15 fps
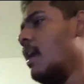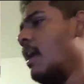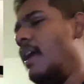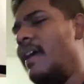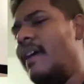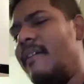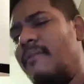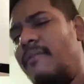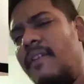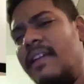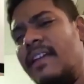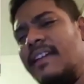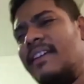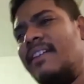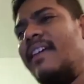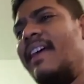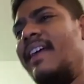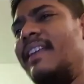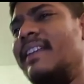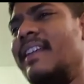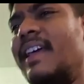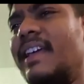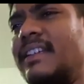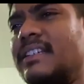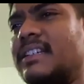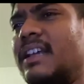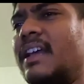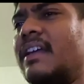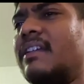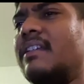Every great
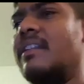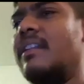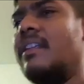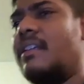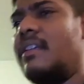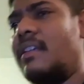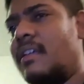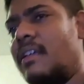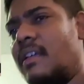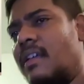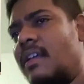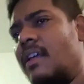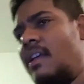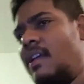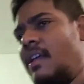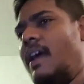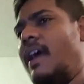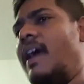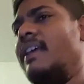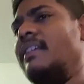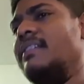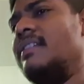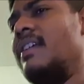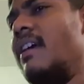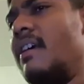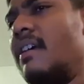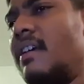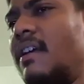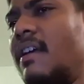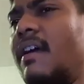nation has
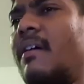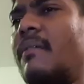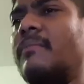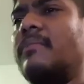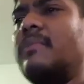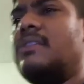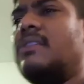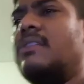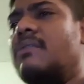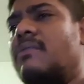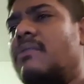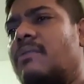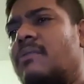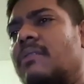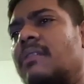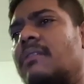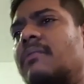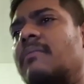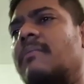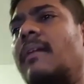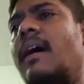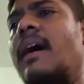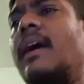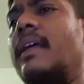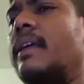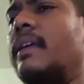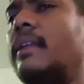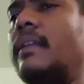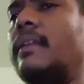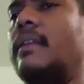succumbed to the
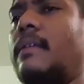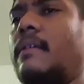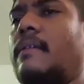might.